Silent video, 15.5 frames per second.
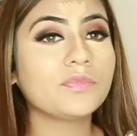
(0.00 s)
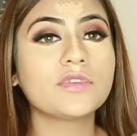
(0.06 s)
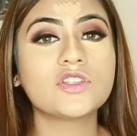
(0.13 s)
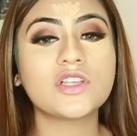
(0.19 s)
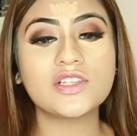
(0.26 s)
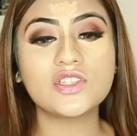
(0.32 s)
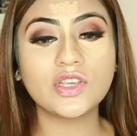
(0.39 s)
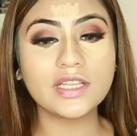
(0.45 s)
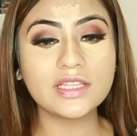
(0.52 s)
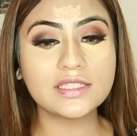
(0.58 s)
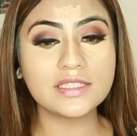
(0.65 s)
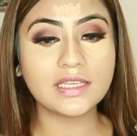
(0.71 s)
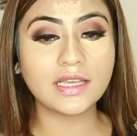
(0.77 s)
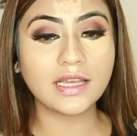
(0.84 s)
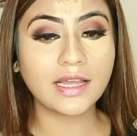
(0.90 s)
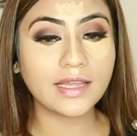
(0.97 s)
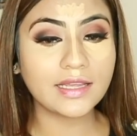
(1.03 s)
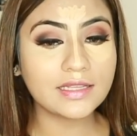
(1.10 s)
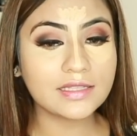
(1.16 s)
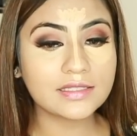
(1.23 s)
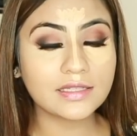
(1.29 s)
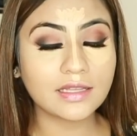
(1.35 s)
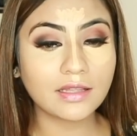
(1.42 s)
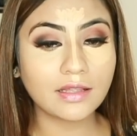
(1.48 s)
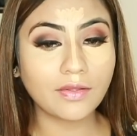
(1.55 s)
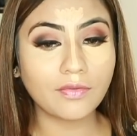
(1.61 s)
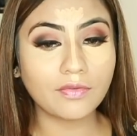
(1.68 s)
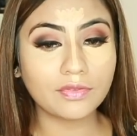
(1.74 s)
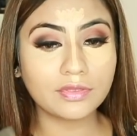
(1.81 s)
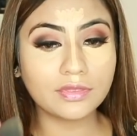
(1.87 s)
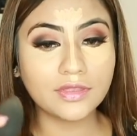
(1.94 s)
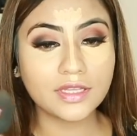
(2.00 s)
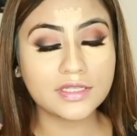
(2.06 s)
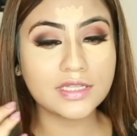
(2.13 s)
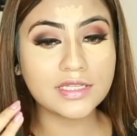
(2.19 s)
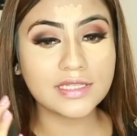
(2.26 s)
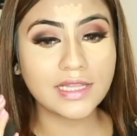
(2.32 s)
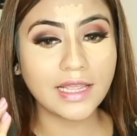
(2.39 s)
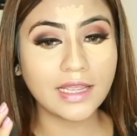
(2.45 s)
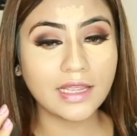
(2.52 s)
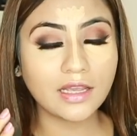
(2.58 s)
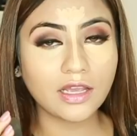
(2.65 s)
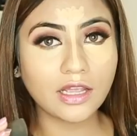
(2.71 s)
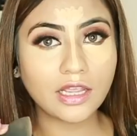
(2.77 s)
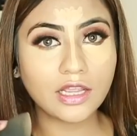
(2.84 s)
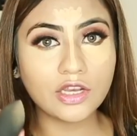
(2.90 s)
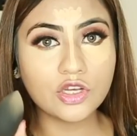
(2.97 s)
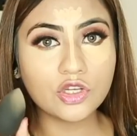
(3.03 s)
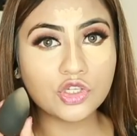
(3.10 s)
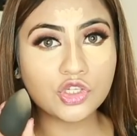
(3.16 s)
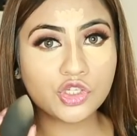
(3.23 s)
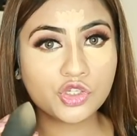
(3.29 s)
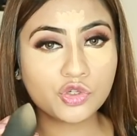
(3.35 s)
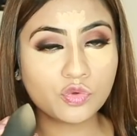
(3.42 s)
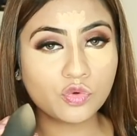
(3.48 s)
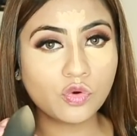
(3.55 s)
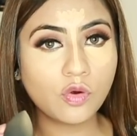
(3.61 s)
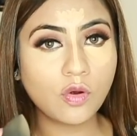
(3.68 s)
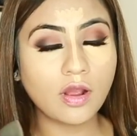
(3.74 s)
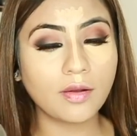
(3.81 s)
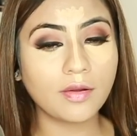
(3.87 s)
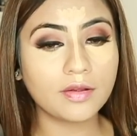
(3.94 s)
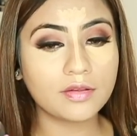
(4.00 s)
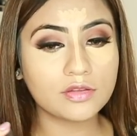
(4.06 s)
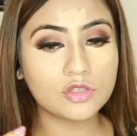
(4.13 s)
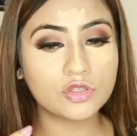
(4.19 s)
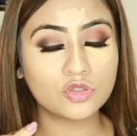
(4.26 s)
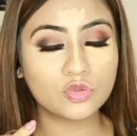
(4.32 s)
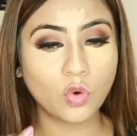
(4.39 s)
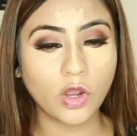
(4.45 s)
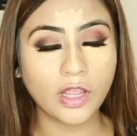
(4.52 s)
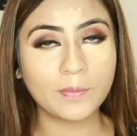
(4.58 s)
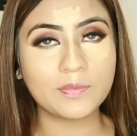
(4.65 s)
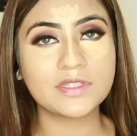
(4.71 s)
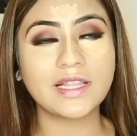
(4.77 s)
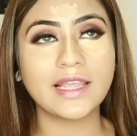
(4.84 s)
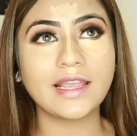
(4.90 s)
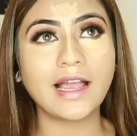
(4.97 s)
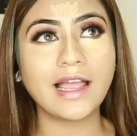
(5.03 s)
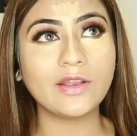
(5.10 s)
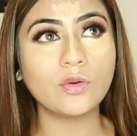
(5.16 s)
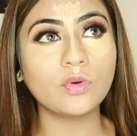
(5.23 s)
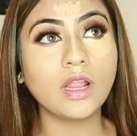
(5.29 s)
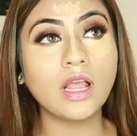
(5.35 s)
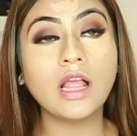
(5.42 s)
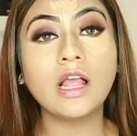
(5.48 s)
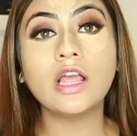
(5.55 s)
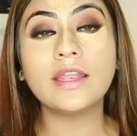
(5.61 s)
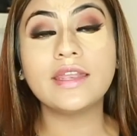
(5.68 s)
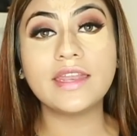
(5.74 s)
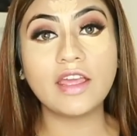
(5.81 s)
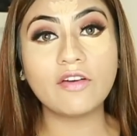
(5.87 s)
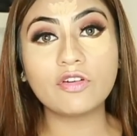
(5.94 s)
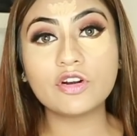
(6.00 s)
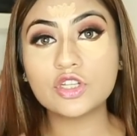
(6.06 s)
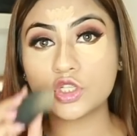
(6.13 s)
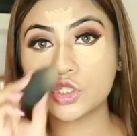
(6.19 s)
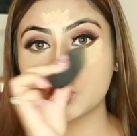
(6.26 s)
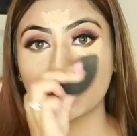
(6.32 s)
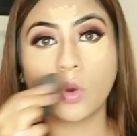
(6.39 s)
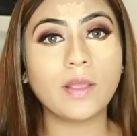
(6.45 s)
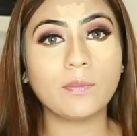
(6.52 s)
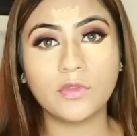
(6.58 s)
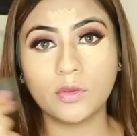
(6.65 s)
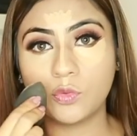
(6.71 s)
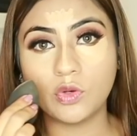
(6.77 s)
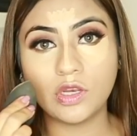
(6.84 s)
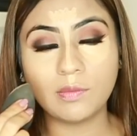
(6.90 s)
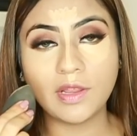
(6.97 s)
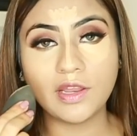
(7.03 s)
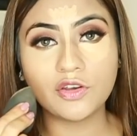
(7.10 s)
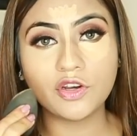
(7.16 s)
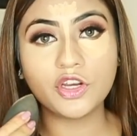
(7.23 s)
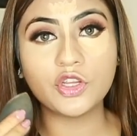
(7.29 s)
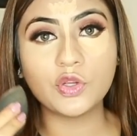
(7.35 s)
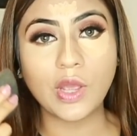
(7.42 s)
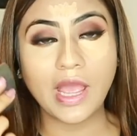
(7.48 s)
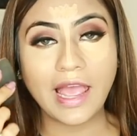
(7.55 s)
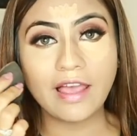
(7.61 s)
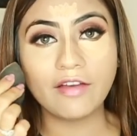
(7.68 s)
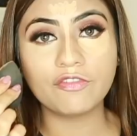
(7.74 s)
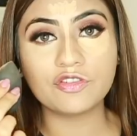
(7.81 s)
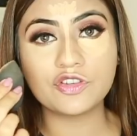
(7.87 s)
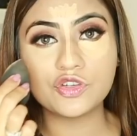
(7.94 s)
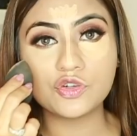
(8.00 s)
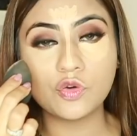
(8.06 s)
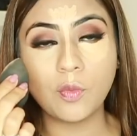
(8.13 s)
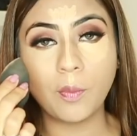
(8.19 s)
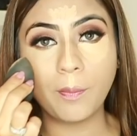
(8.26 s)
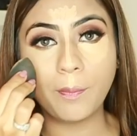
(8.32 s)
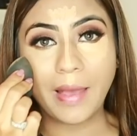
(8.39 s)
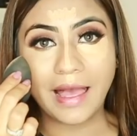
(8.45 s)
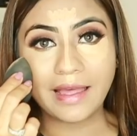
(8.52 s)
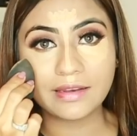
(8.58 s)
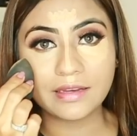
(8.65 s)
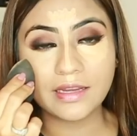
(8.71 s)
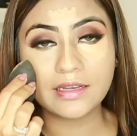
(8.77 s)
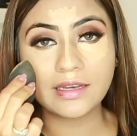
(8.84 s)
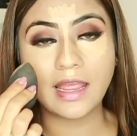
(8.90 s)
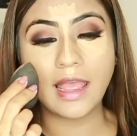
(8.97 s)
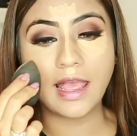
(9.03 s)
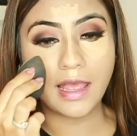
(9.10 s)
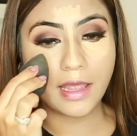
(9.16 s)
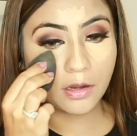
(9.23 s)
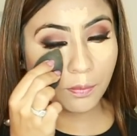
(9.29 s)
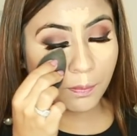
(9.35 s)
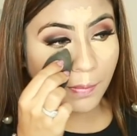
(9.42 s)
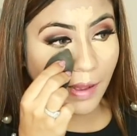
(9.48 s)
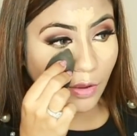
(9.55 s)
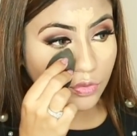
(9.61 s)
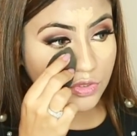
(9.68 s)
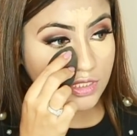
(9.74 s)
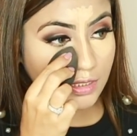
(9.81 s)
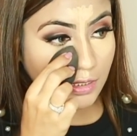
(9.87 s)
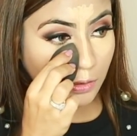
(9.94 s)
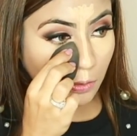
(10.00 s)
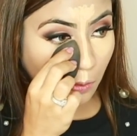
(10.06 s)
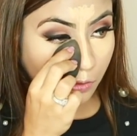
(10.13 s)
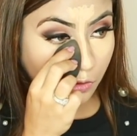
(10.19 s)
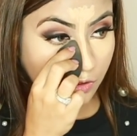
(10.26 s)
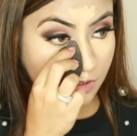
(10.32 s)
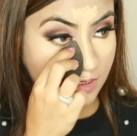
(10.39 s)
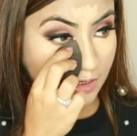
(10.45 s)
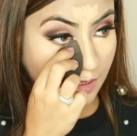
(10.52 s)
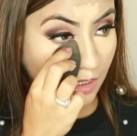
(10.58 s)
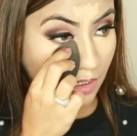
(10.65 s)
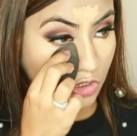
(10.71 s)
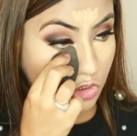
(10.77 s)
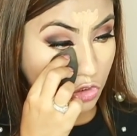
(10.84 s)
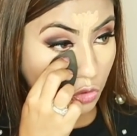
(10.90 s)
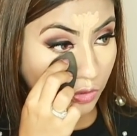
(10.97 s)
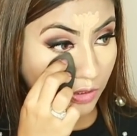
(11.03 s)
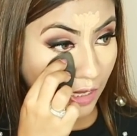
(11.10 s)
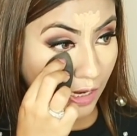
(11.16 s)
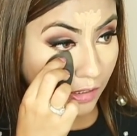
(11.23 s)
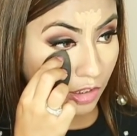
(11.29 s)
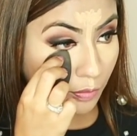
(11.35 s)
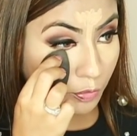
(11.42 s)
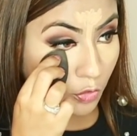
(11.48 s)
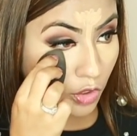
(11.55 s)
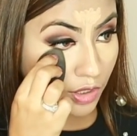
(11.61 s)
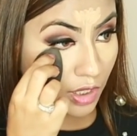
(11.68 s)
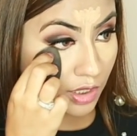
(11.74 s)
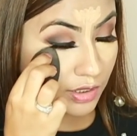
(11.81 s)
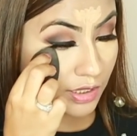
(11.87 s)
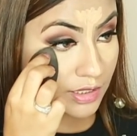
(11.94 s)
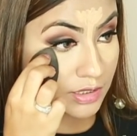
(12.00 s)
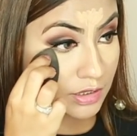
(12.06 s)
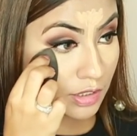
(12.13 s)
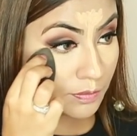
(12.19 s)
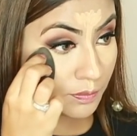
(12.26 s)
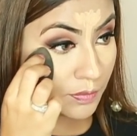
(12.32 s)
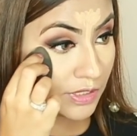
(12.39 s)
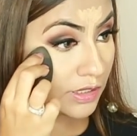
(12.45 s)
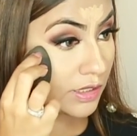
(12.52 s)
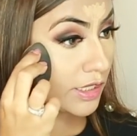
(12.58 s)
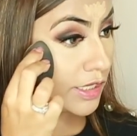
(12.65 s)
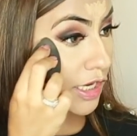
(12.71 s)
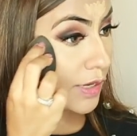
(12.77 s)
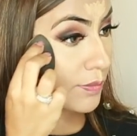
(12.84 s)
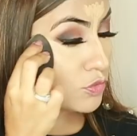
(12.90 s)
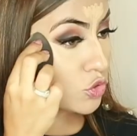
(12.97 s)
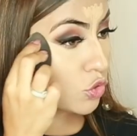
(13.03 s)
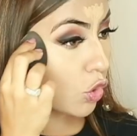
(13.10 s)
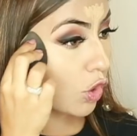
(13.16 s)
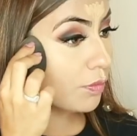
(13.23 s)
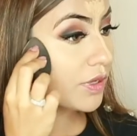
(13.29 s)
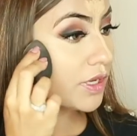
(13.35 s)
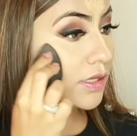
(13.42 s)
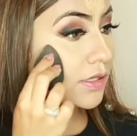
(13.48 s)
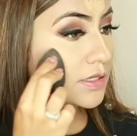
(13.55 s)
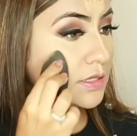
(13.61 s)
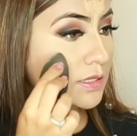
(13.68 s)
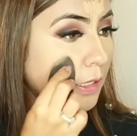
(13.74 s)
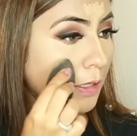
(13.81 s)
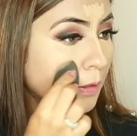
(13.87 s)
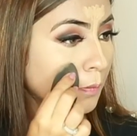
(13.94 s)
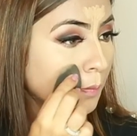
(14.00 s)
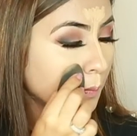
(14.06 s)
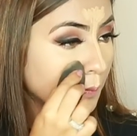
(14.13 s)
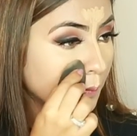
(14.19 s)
So as you can see guys, this is like in two swipes. Like I don't, never swipe the beauty blender. You have to pat it and bounce it on your skin so that the product is completely absorbed in the skin.